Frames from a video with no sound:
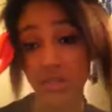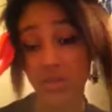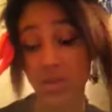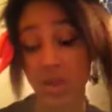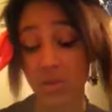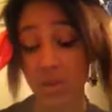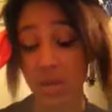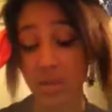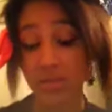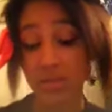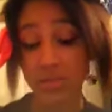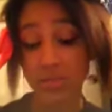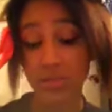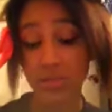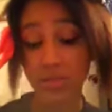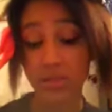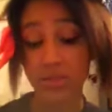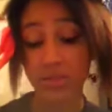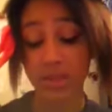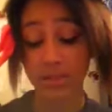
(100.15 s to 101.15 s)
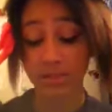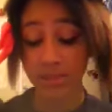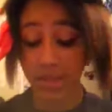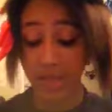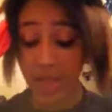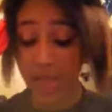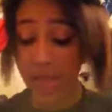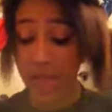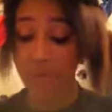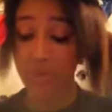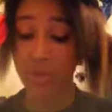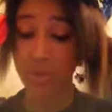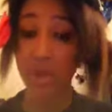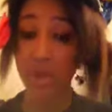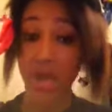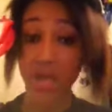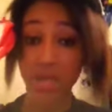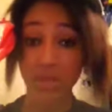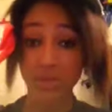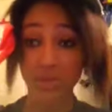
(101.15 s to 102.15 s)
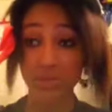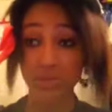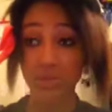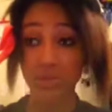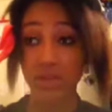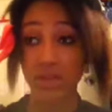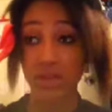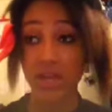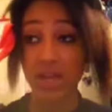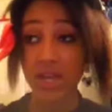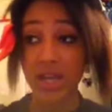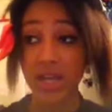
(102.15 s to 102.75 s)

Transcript: So I walked up to him, and I'm like, hey, boy, how you doing?